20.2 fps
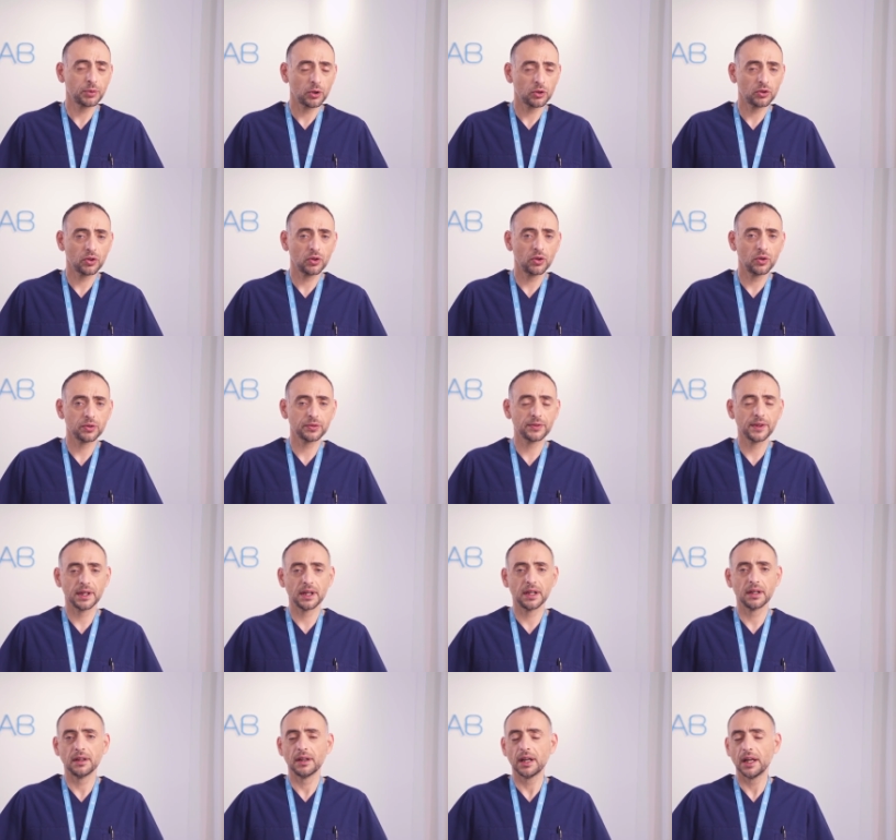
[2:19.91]
protocols,
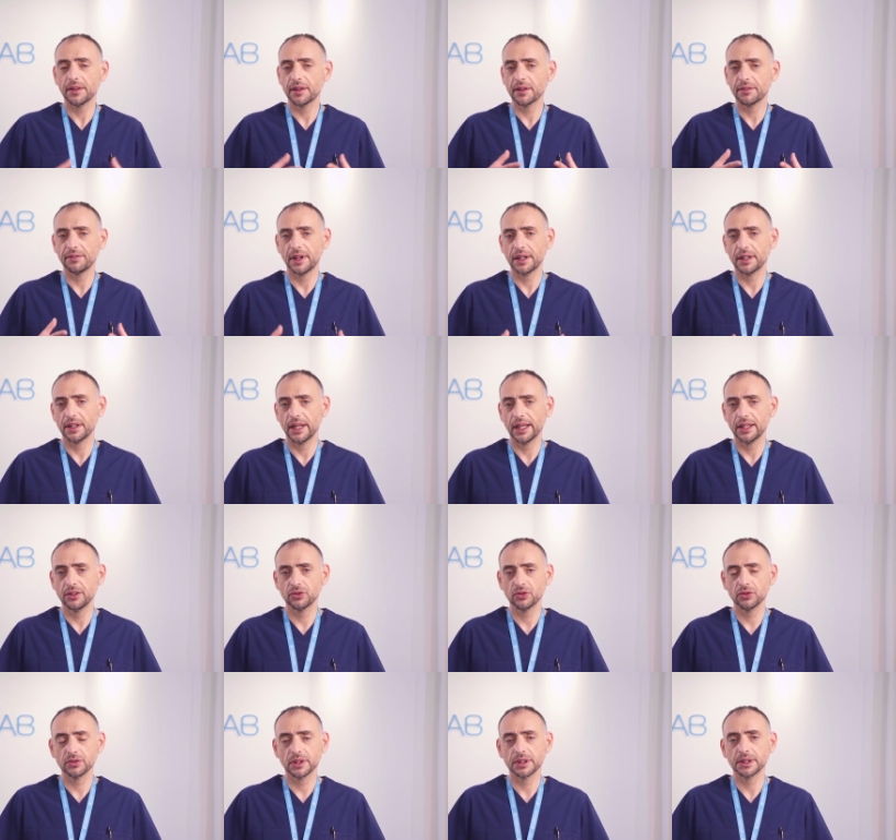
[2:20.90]
there are other
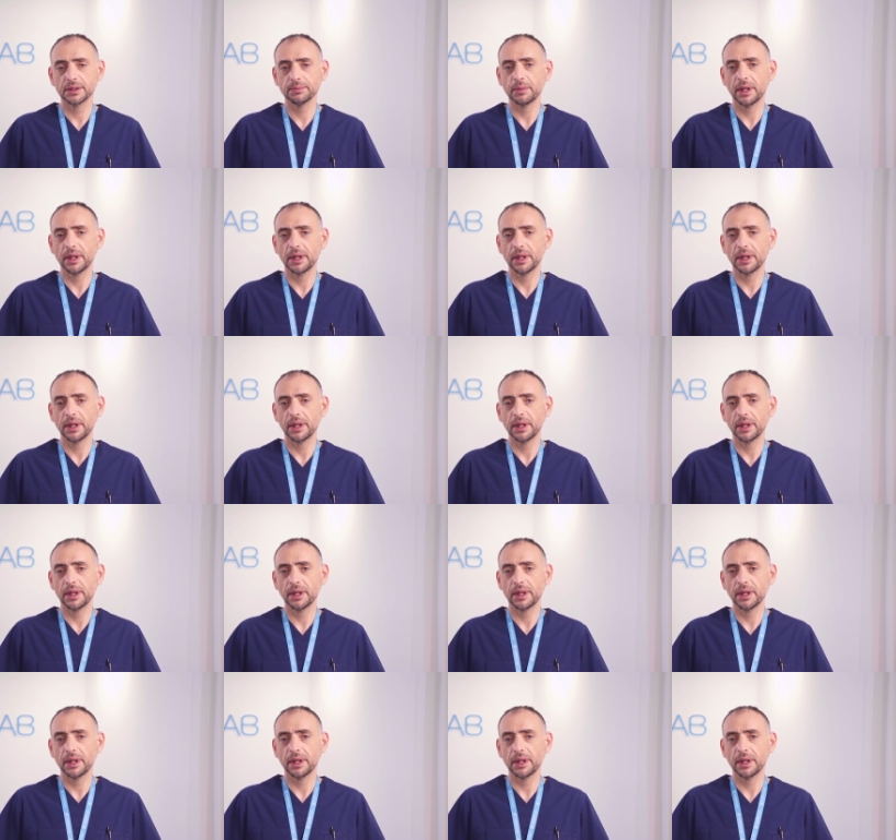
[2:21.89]
variations that